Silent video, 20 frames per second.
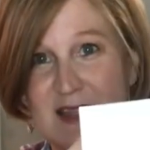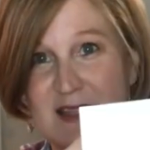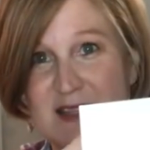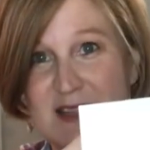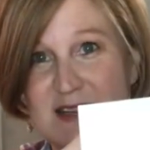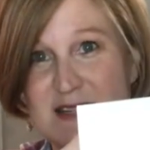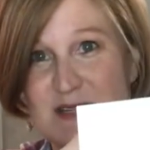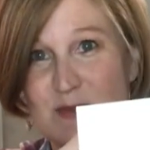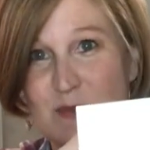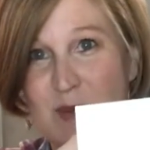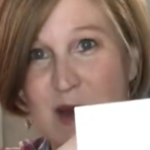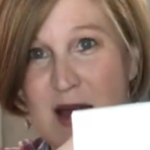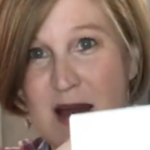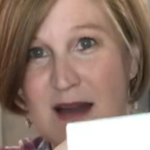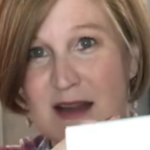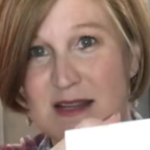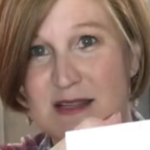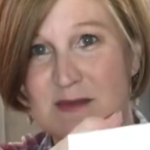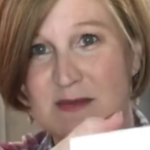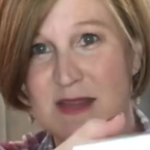in this
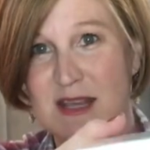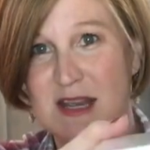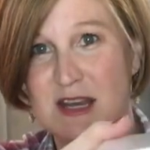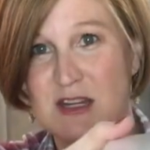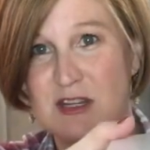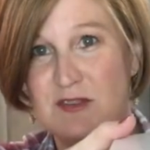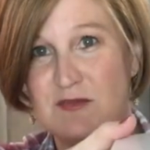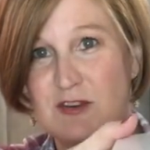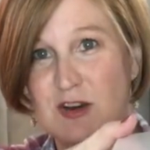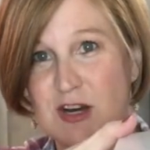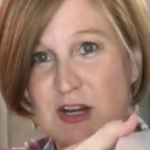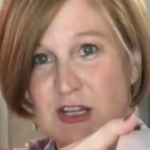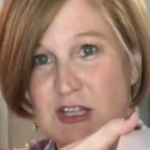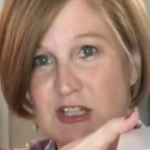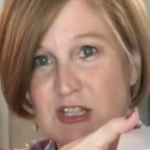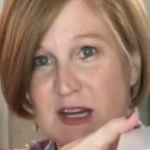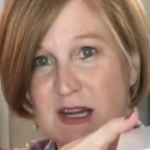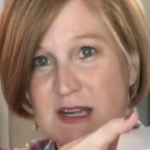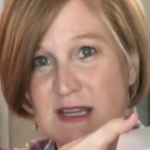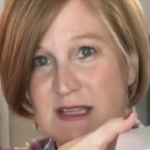box with the Introverted
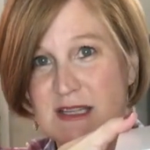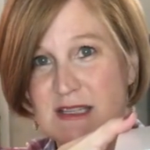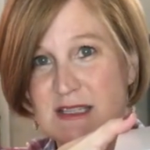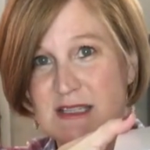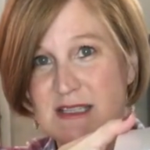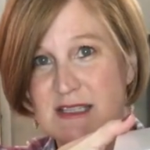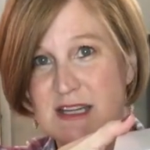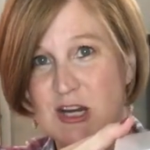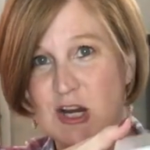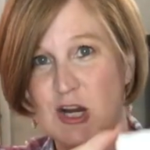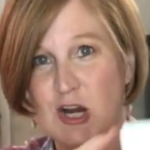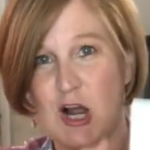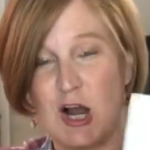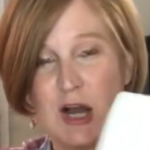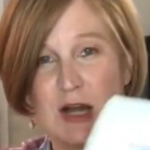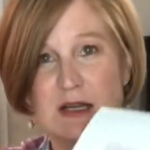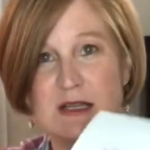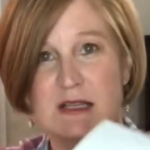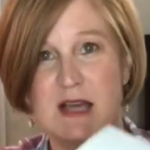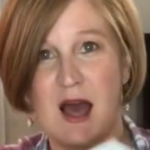Chick sticker
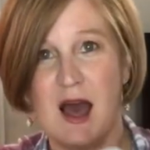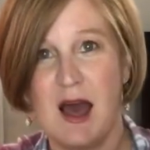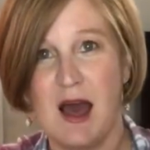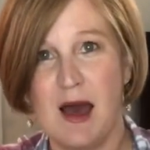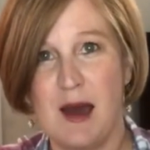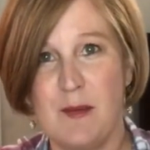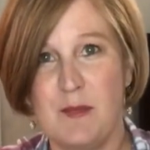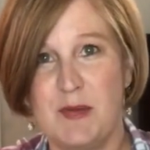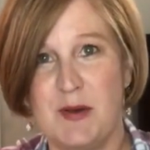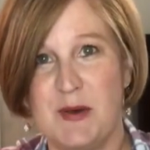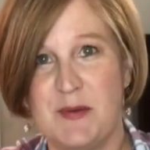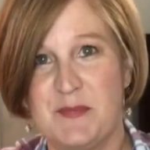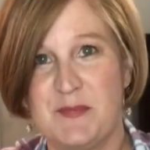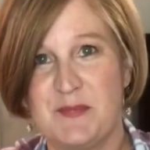on top.